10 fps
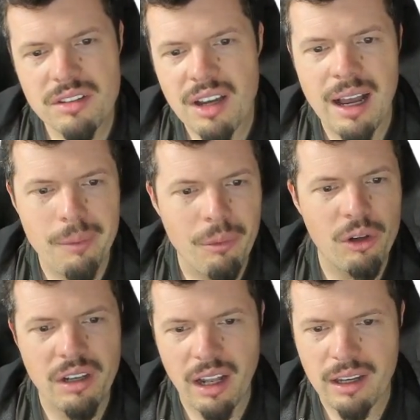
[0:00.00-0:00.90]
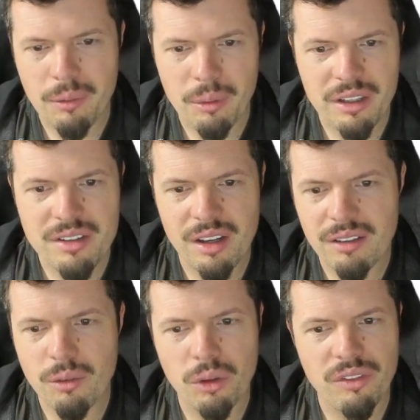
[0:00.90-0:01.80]
time online limit
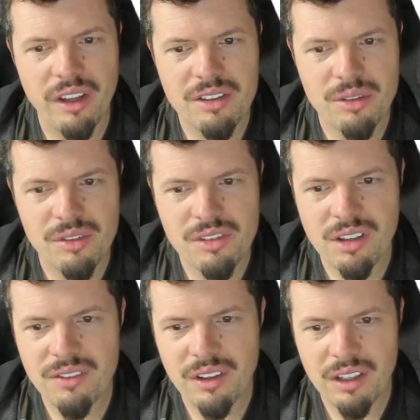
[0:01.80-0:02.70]
and all of that sort of stuff,